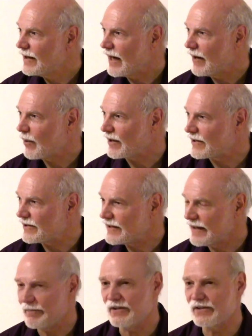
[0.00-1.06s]
I want to
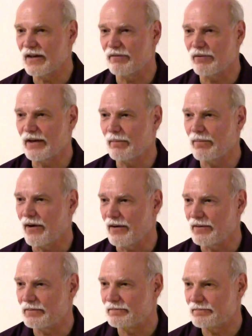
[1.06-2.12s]
skip the suffering part.
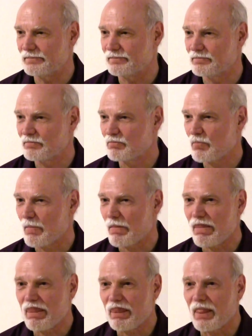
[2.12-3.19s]

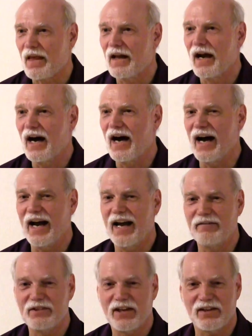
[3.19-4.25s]
I
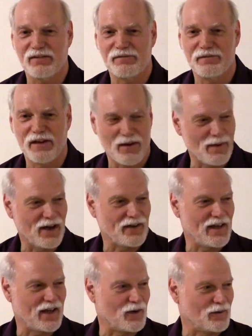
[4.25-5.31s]
have done a fair amount of
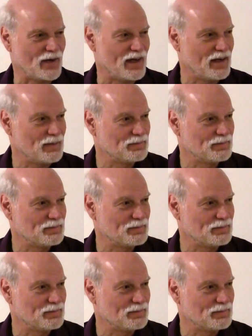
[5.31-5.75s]
that already.